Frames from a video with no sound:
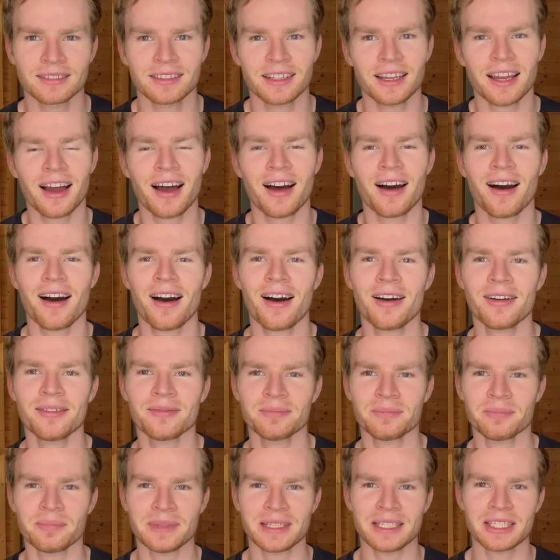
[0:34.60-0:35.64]
Ka
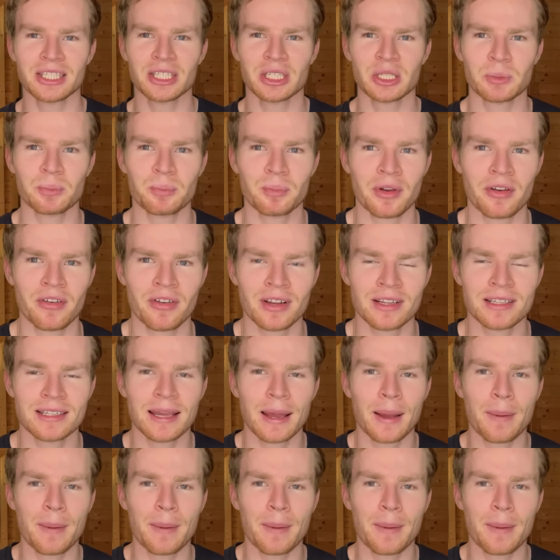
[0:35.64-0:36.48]
means spirit,